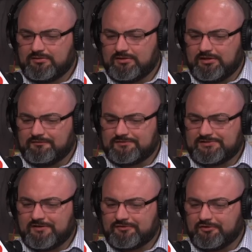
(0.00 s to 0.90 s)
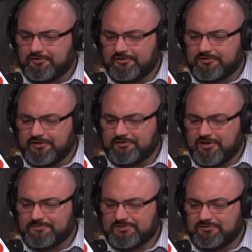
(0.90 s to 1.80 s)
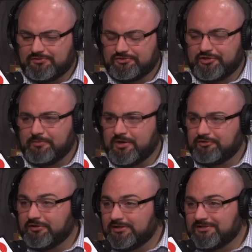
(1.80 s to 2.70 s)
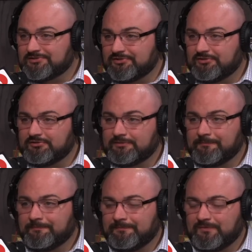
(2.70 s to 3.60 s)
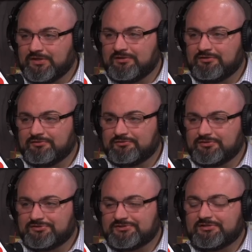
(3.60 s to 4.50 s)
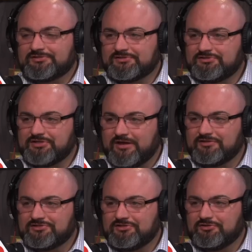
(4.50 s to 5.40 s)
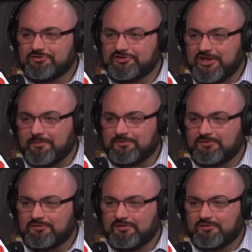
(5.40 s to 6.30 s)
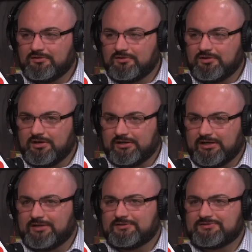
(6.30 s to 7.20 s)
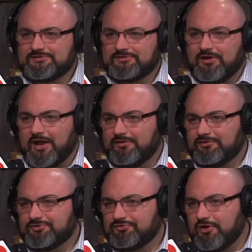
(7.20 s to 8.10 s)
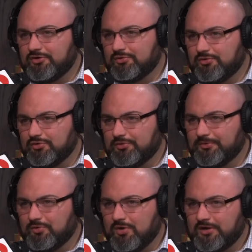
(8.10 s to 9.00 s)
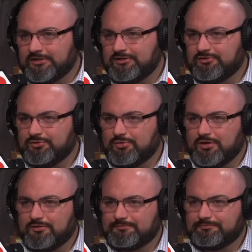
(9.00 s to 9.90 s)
if Steph Curry or Klay Thompson or Draymond Green gets hurt, then you're seriously challenging your depth against either Toronto or Milwaukee, who are